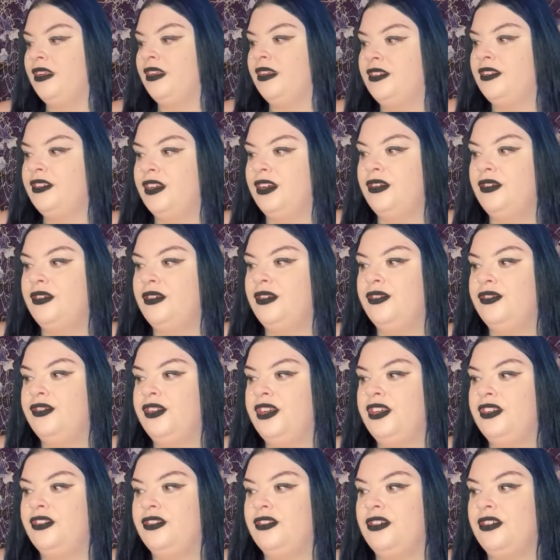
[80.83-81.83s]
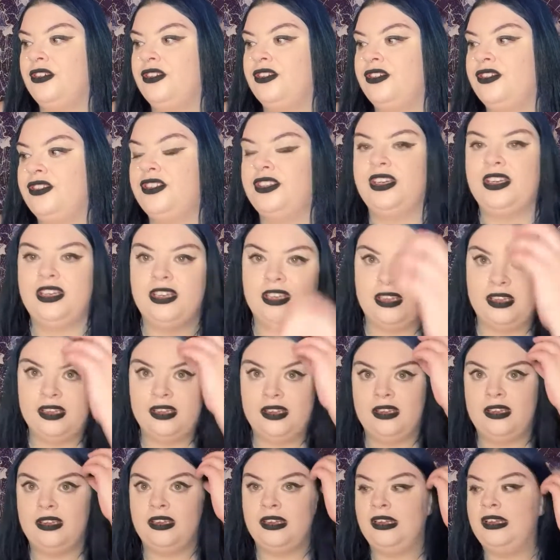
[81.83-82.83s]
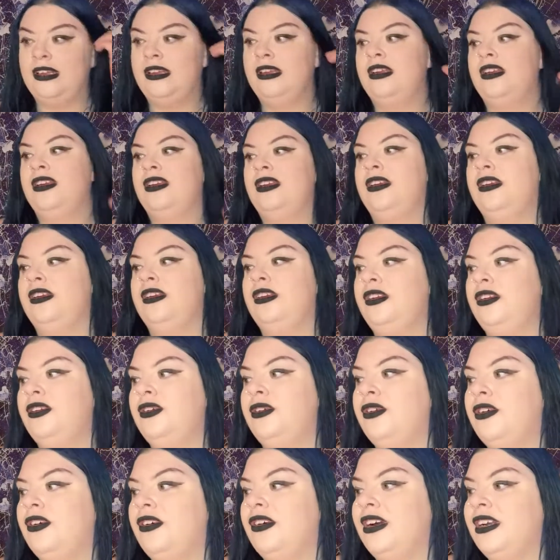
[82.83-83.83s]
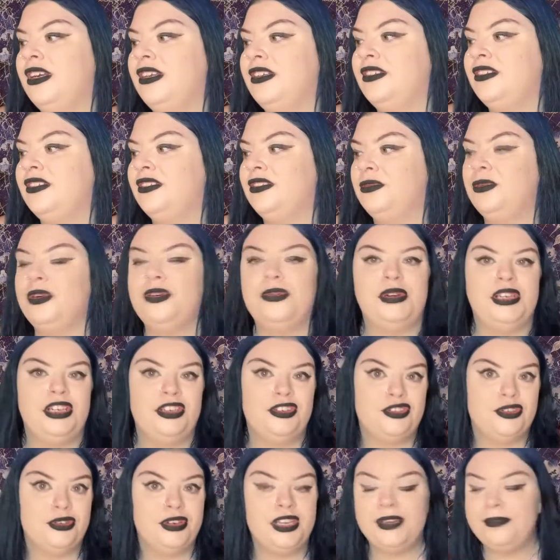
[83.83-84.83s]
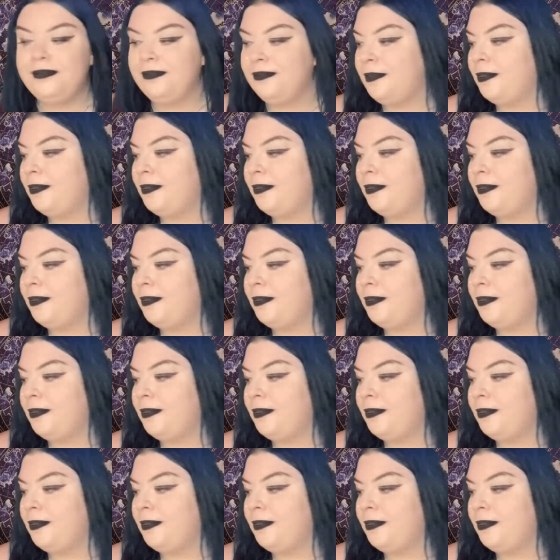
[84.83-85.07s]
So fingers crossed, you guys will enjoy it.